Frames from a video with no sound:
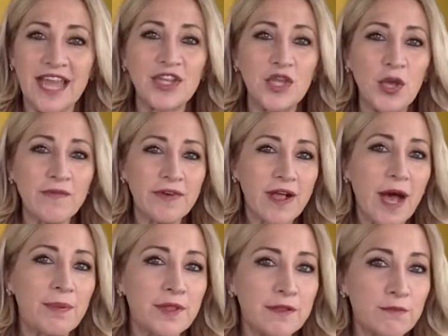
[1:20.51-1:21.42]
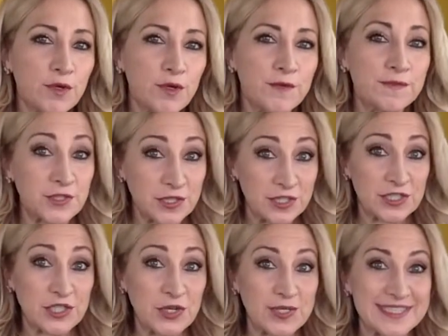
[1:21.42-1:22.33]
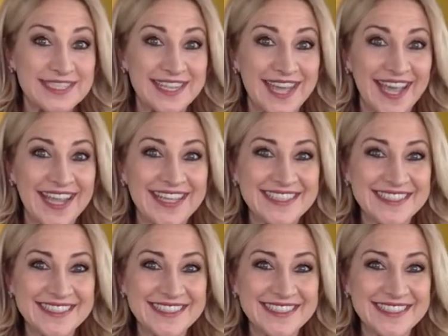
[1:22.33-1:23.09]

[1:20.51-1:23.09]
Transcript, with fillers: You have a couple of moves you're going to show us today.